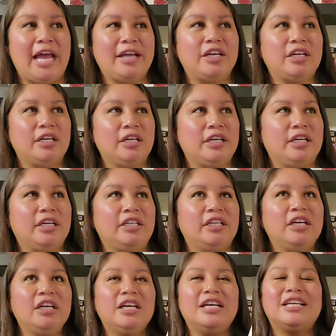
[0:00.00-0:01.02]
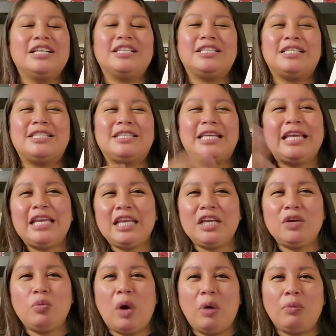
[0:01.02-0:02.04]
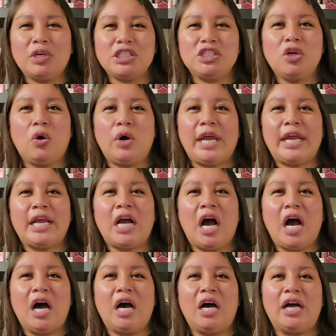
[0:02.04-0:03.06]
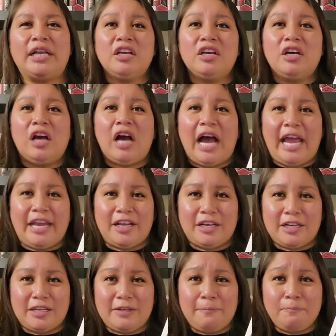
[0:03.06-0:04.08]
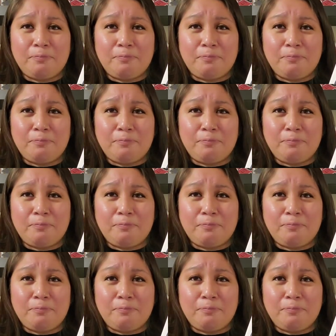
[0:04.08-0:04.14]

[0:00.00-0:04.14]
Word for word: I could see what was going on. I could